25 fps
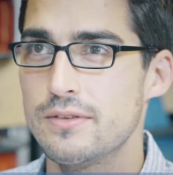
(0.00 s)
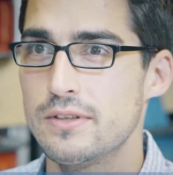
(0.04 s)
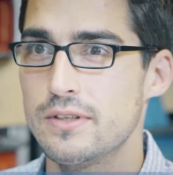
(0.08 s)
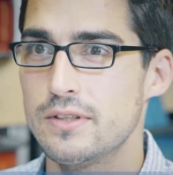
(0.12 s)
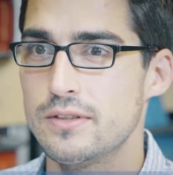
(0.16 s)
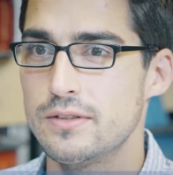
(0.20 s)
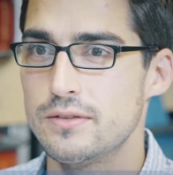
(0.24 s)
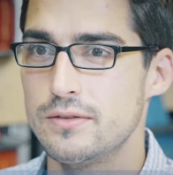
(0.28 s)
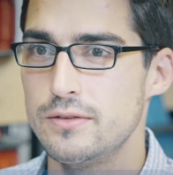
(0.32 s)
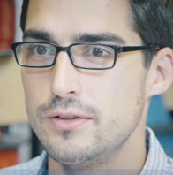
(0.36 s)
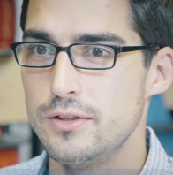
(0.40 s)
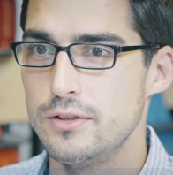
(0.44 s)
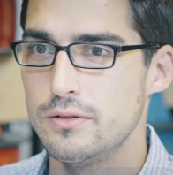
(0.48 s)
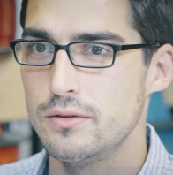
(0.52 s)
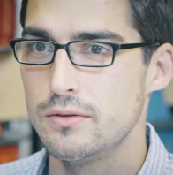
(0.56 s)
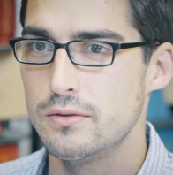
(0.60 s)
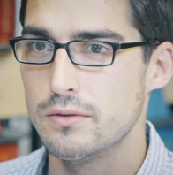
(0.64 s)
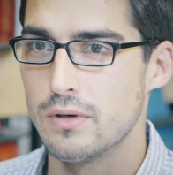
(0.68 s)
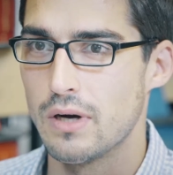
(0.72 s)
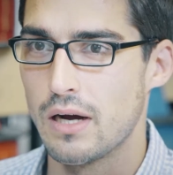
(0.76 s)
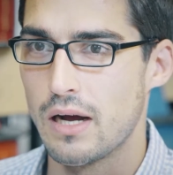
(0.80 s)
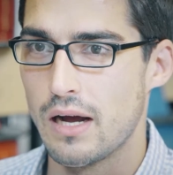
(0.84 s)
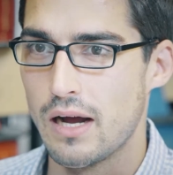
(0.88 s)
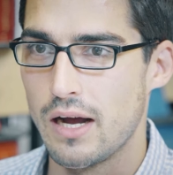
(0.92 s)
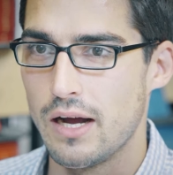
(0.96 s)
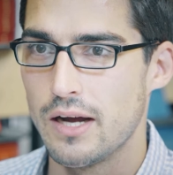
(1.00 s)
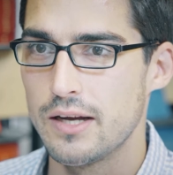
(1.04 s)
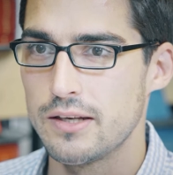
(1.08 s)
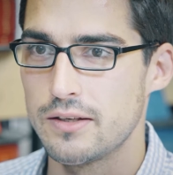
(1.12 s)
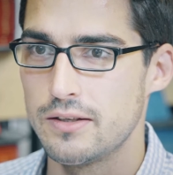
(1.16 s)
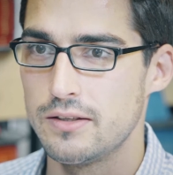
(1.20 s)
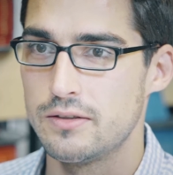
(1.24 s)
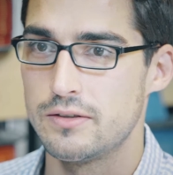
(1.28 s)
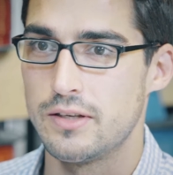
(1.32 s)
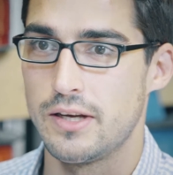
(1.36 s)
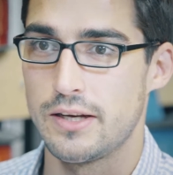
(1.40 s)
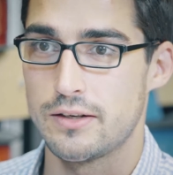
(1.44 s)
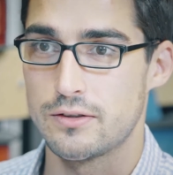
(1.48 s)
a new
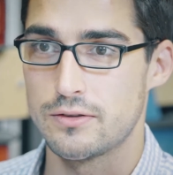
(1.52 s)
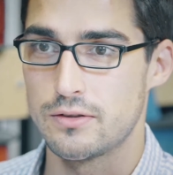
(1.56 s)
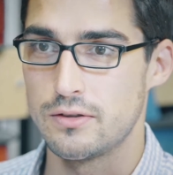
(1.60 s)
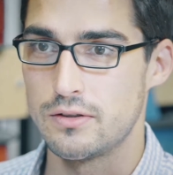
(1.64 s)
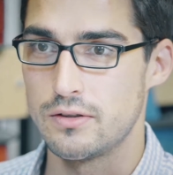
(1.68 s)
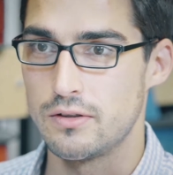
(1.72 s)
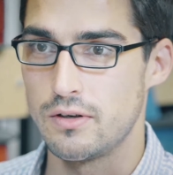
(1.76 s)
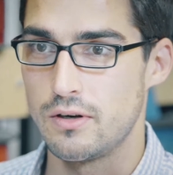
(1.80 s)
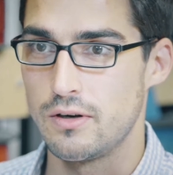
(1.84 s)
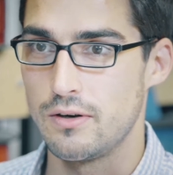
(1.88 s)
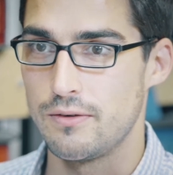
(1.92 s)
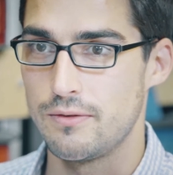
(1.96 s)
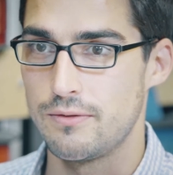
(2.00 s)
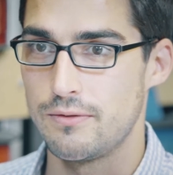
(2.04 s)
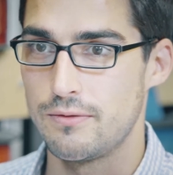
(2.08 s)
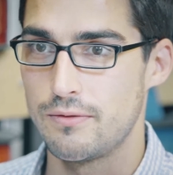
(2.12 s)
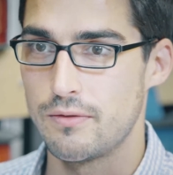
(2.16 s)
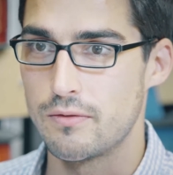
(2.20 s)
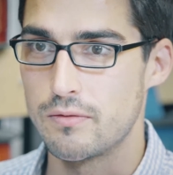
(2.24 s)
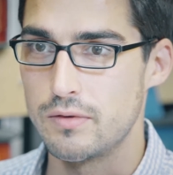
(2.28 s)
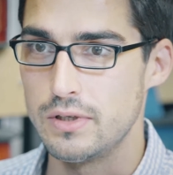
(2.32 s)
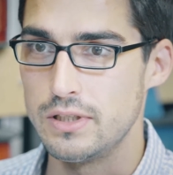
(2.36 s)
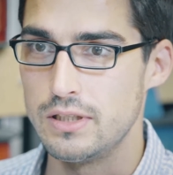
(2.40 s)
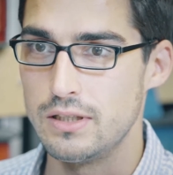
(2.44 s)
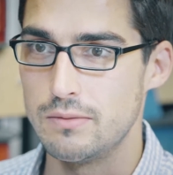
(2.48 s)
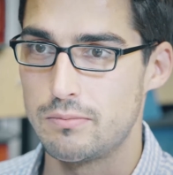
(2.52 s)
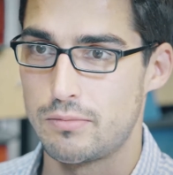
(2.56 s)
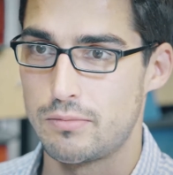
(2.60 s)
architecture of 3D